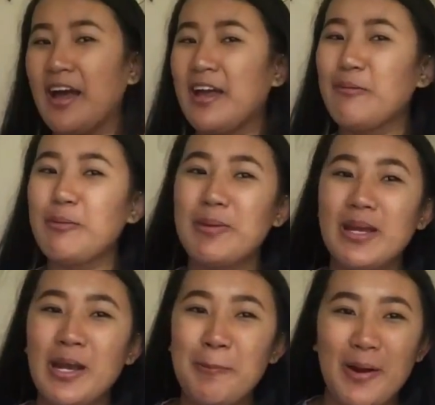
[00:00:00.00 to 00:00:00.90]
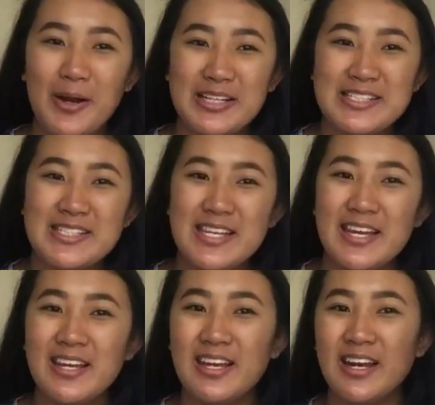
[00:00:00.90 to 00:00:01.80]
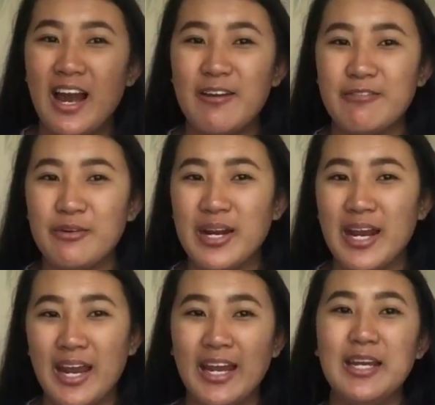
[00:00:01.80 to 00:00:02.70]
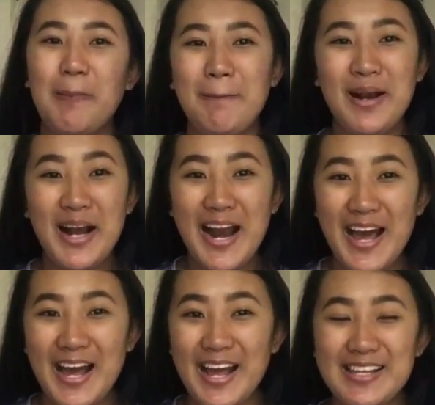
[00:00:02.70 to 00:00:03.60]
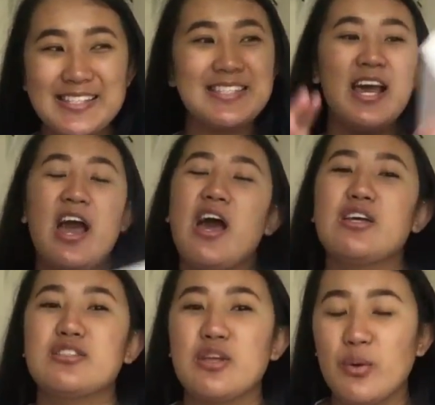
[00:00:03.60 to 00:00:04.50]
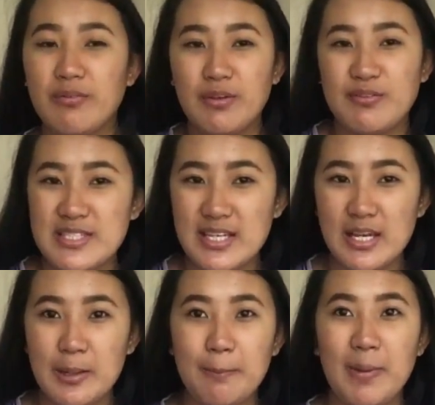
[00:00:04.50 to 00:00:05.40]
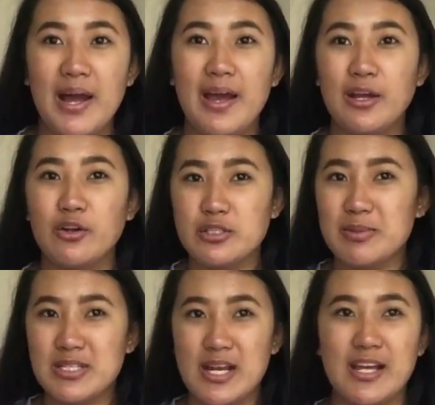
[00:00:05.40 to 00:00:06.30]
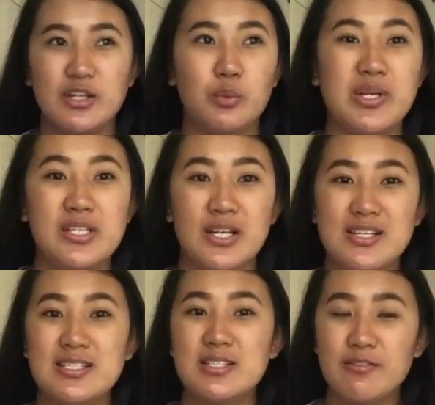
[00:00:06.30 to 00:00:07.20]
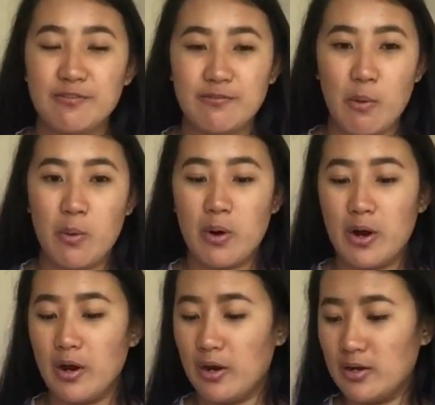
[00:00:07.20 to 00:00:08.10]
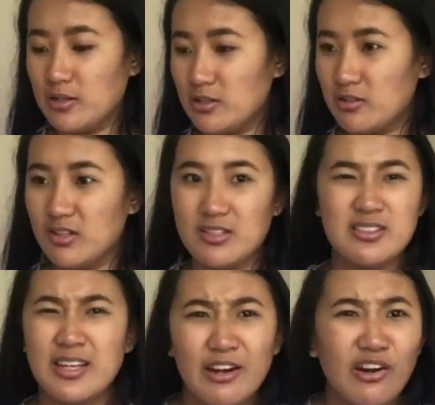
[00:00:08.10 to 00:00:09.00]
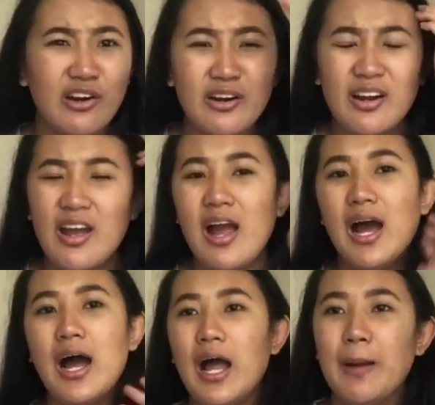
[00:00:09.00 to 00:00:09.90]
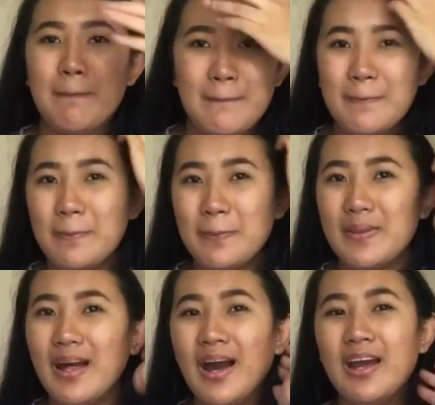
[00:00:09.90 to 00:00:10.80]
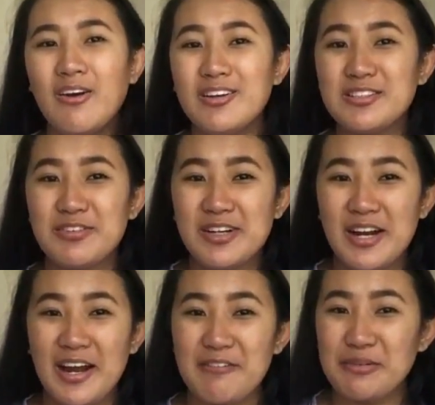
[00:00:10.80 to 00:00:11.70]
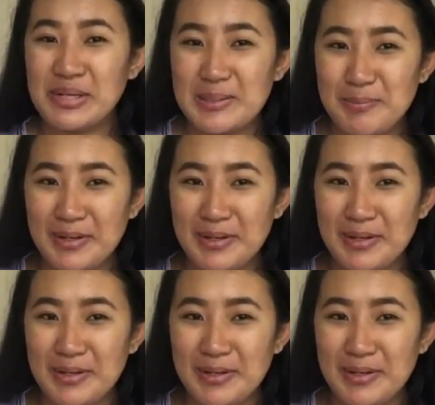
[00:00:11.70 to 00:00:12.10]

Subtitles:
I will be unboxing an iPhone 8 Plus. So if you've seen my Christmas / wish list for this year, I asked for an iPhone 8